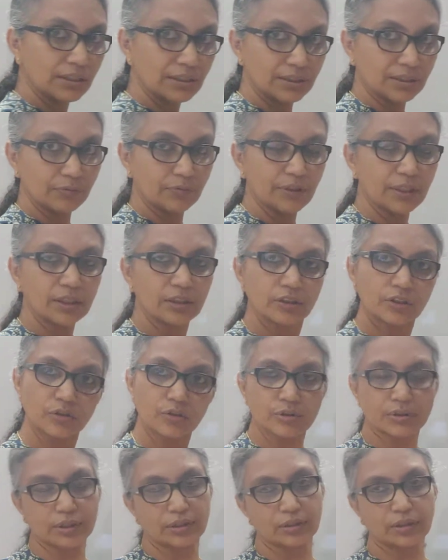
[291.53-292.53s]
interval
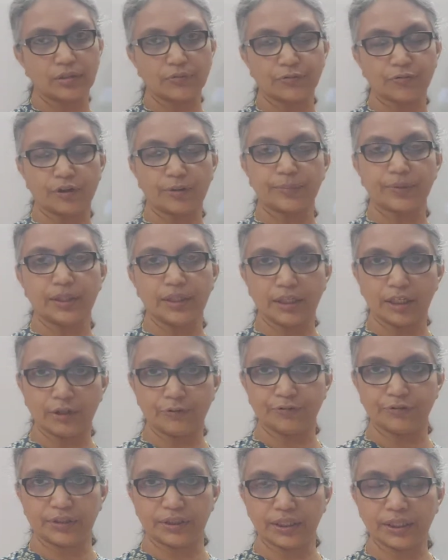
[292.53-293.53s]
using the formula
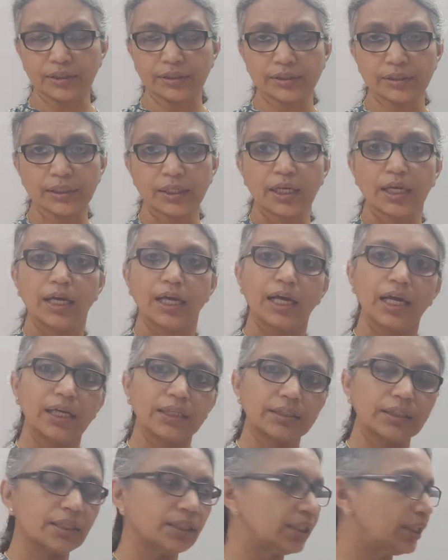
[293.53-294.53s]
f dx,
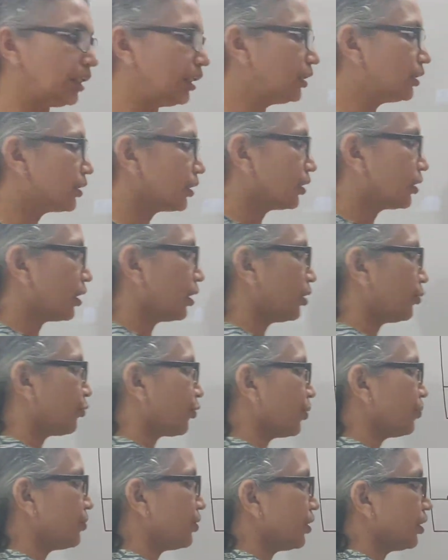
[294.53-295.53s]
and then integrate
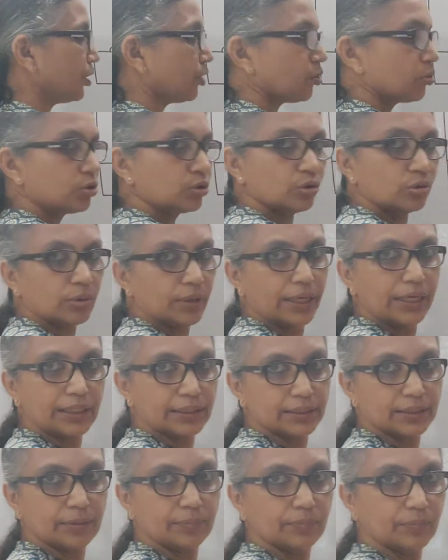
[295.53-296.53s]
from 0 to
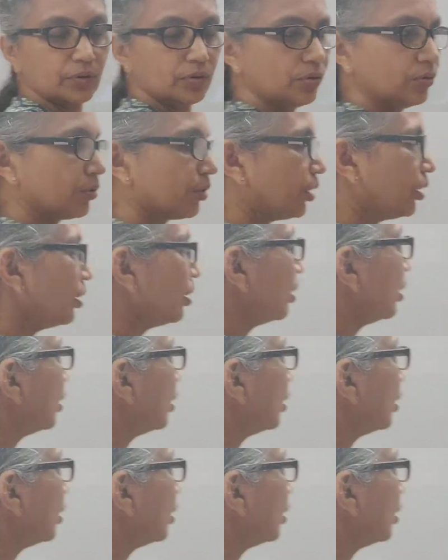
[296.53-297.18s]
xm. Okay.